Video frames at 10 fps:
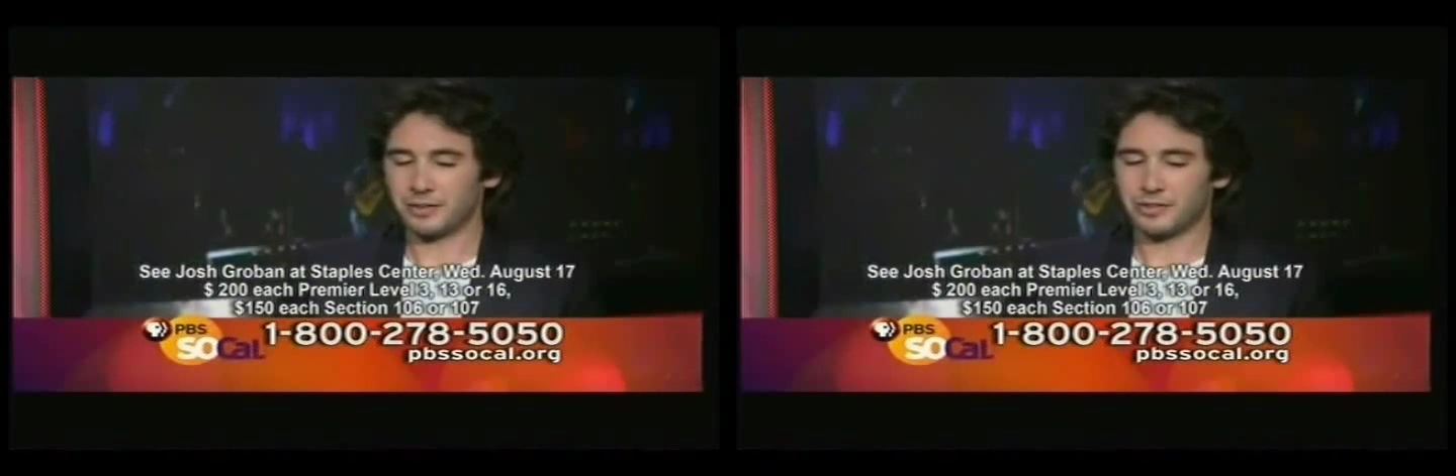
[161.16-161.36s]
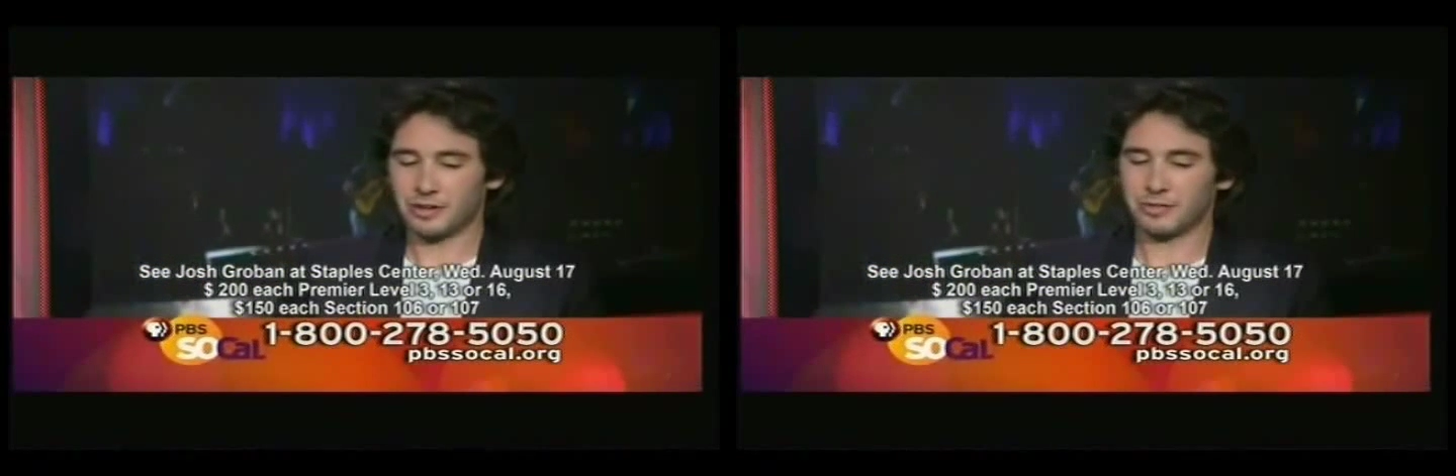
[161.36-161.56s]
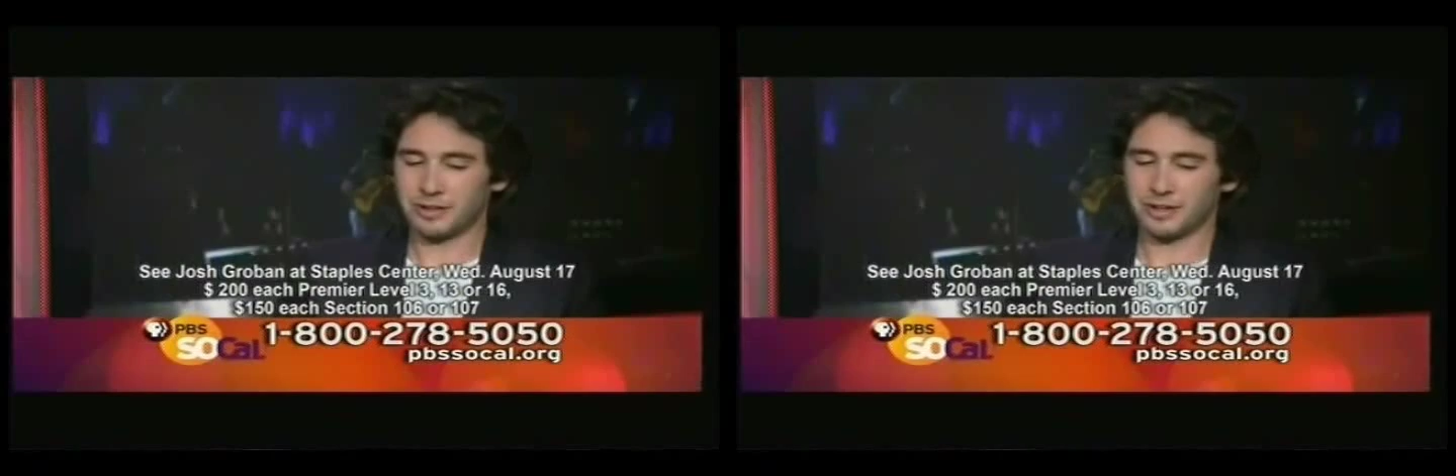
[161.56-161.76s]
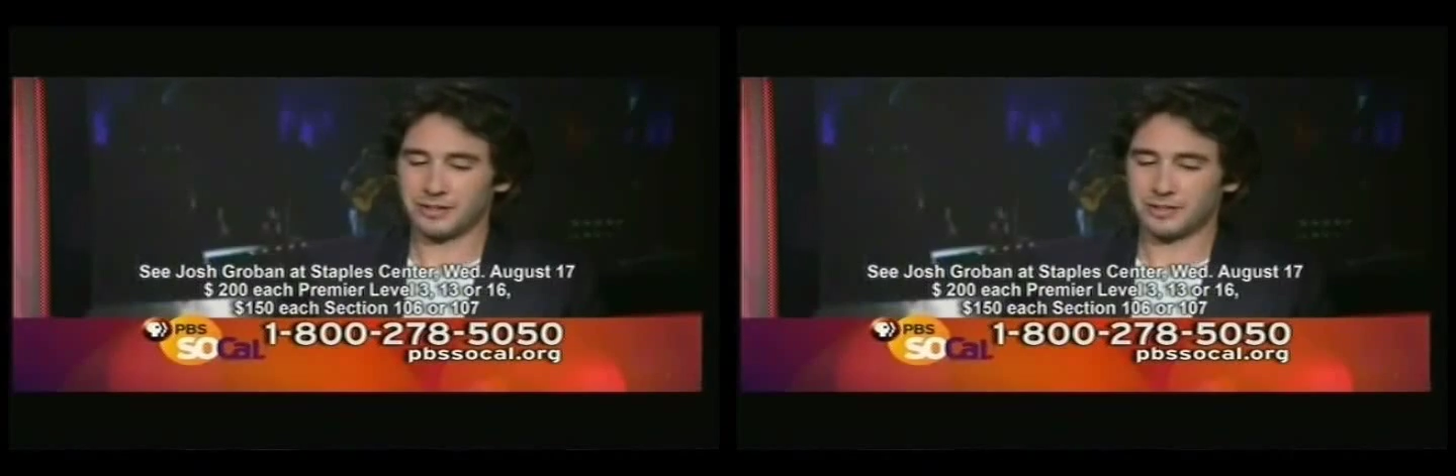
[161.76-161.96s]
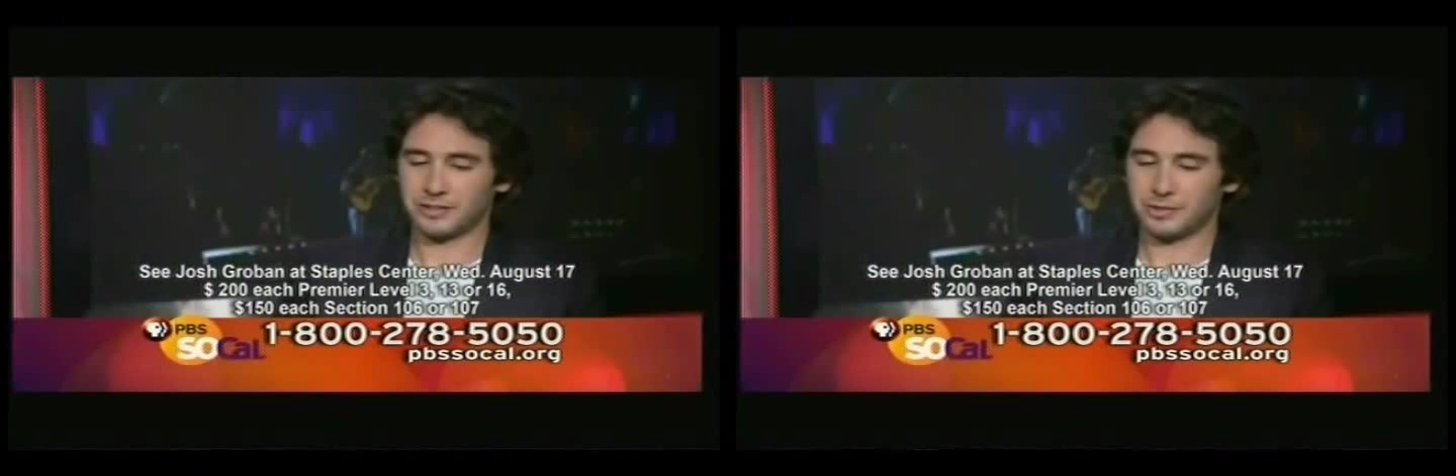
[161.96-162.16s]
yeah, there's
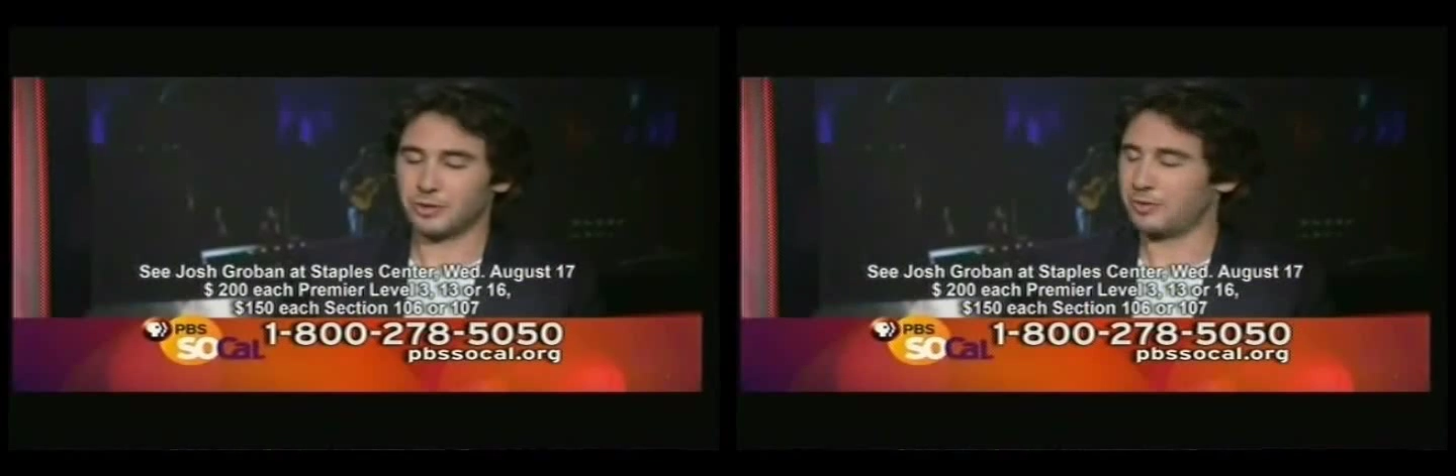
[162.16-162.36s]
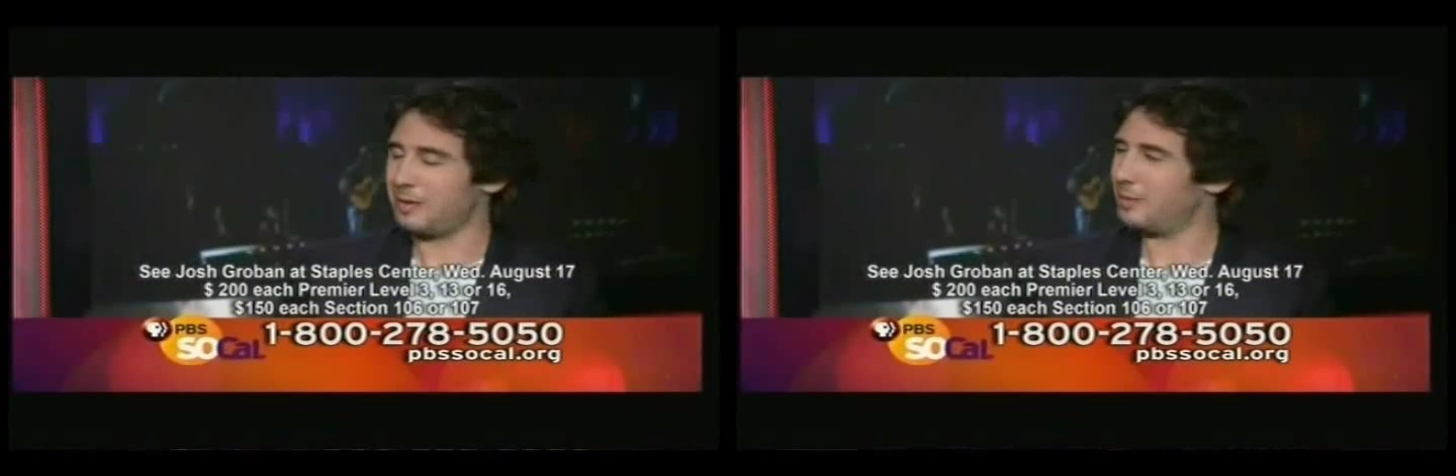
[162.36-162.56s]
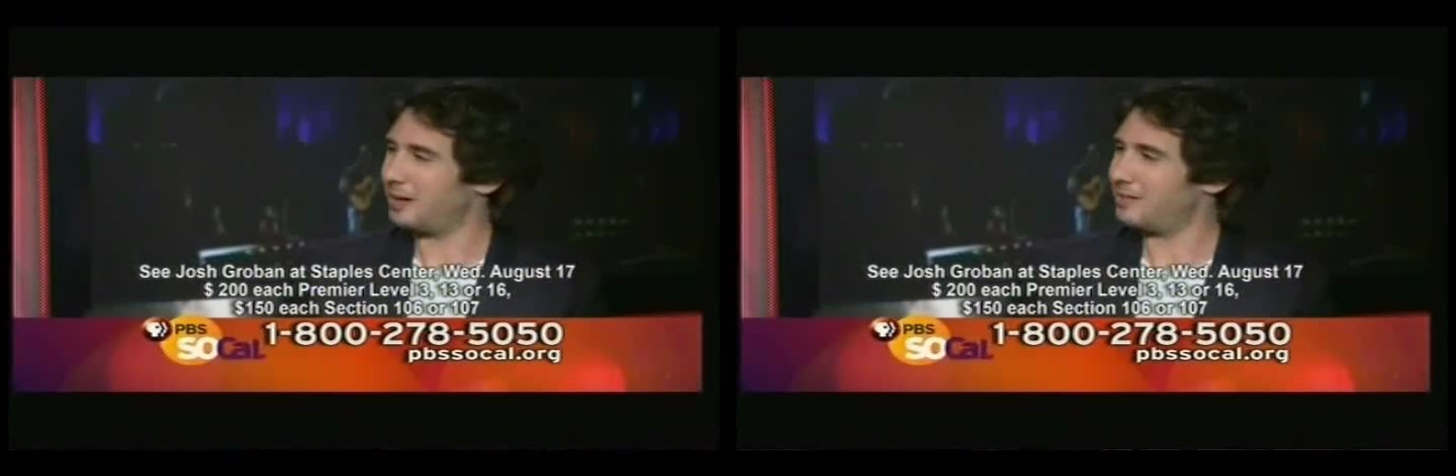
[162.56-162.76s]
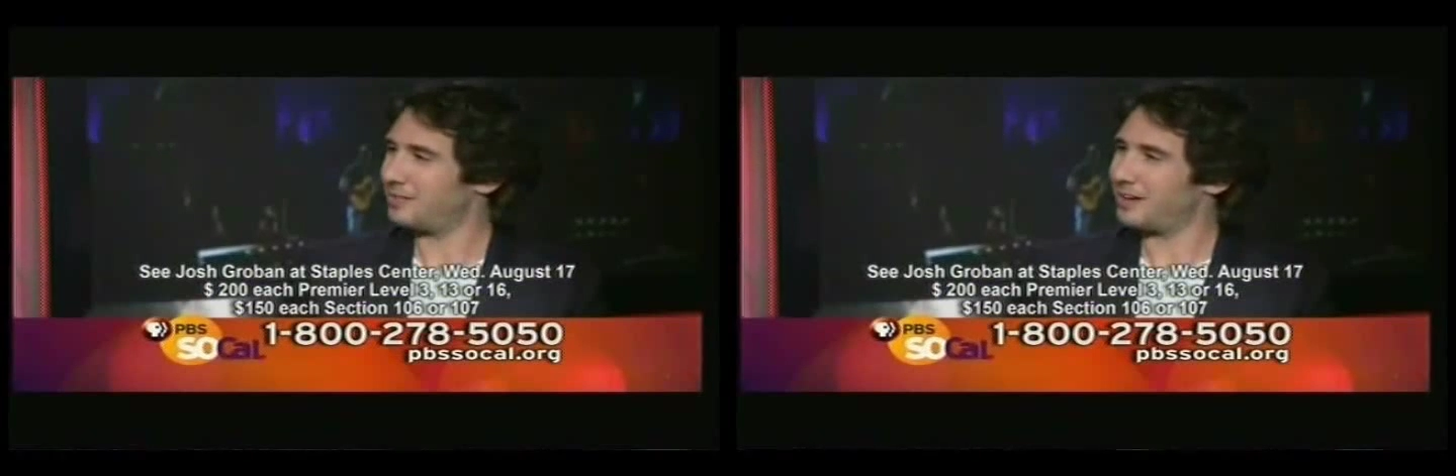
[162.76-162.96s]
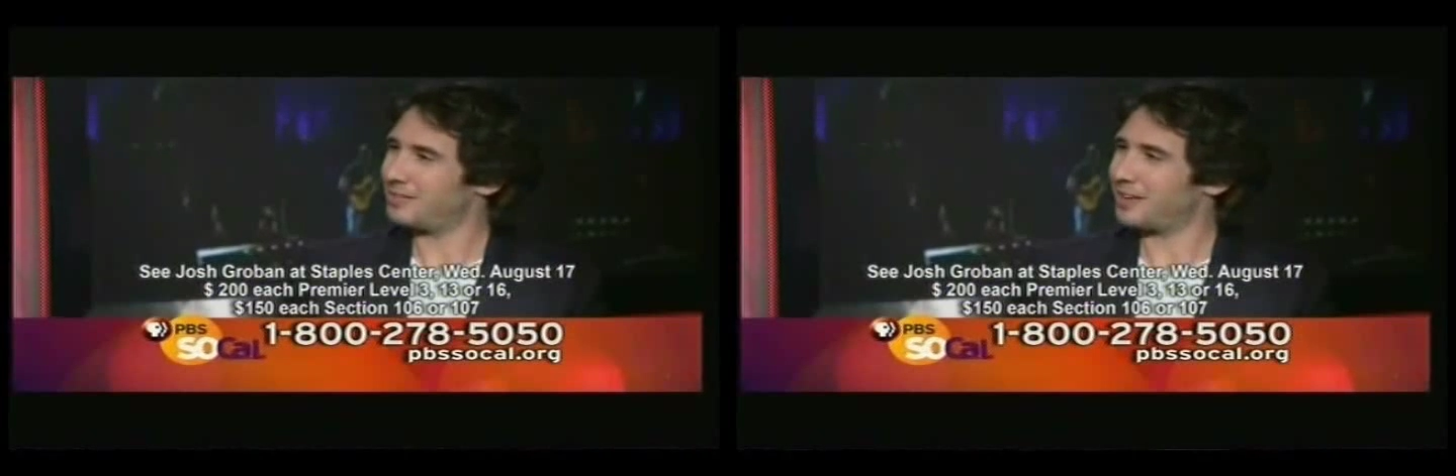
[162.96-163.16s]
definitely 2 or 3 people
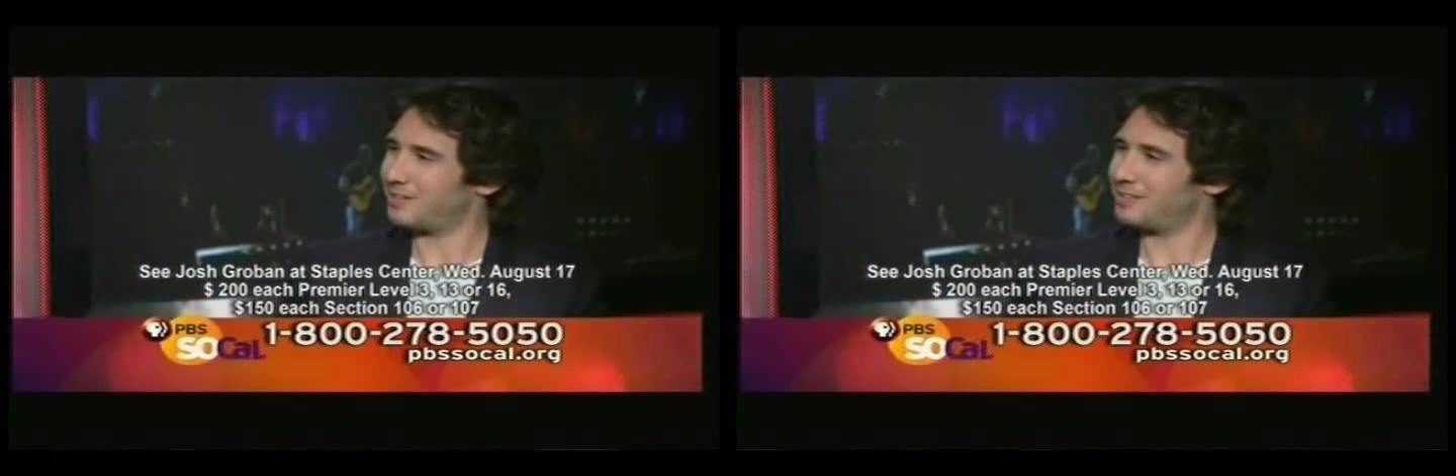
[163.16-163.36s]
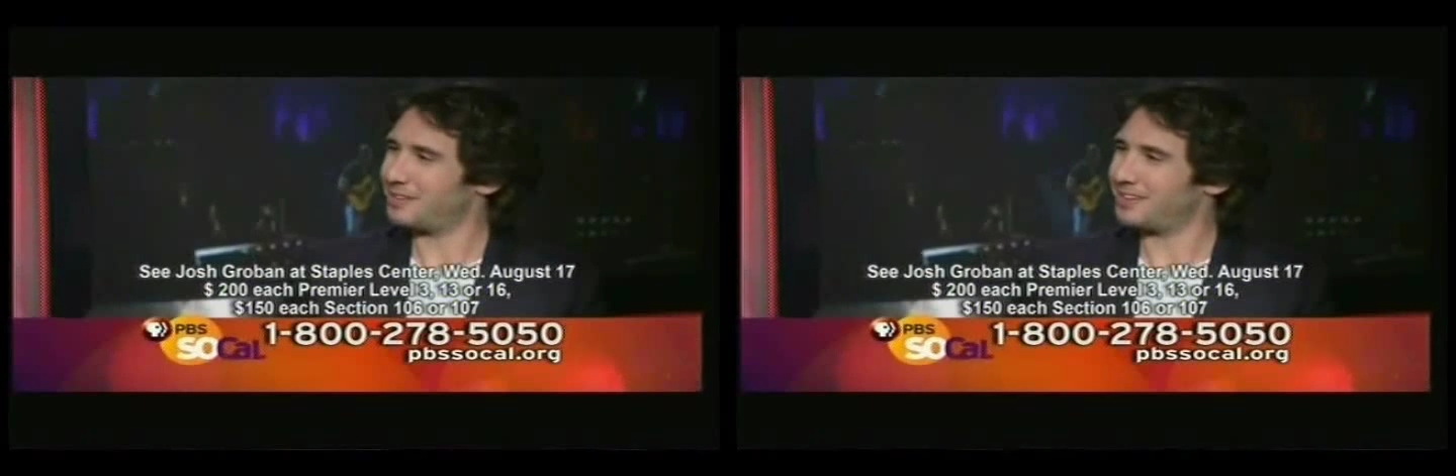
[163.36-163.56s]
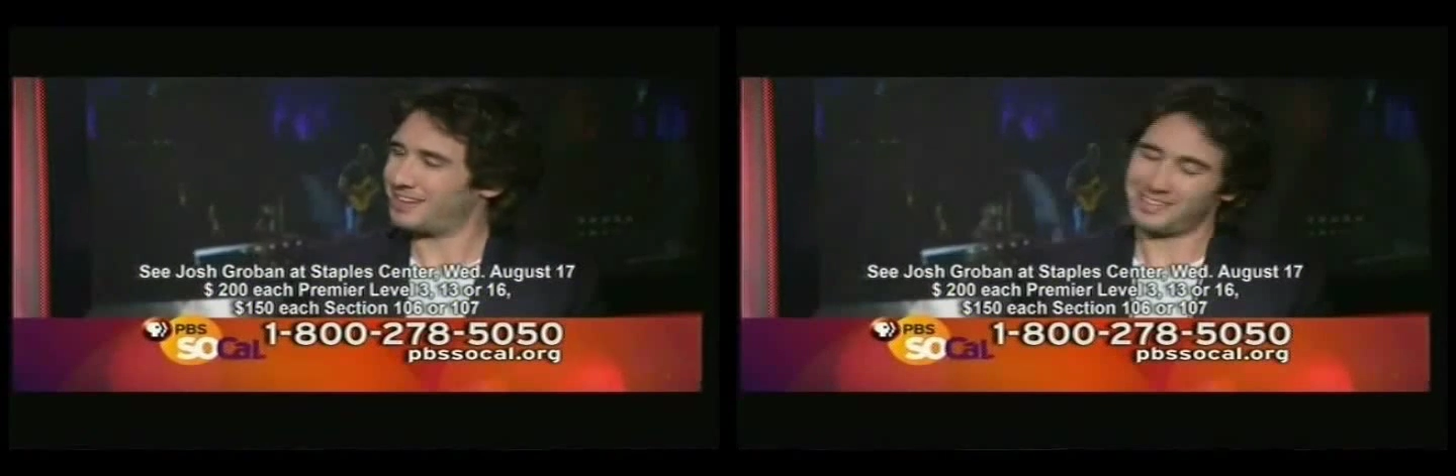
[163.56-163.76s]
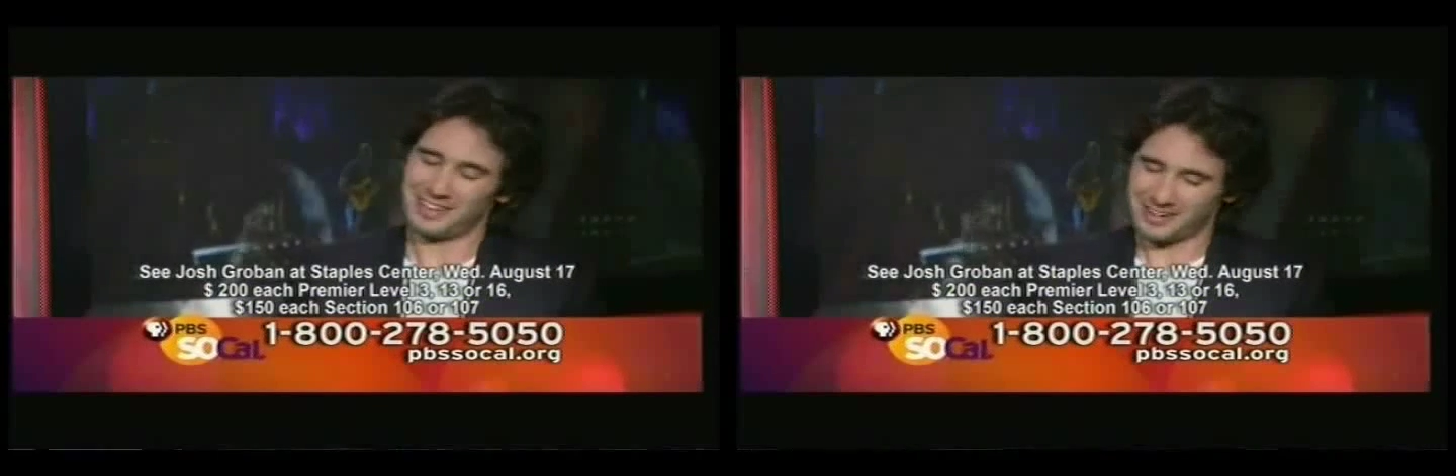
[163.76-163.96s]
that I've thought of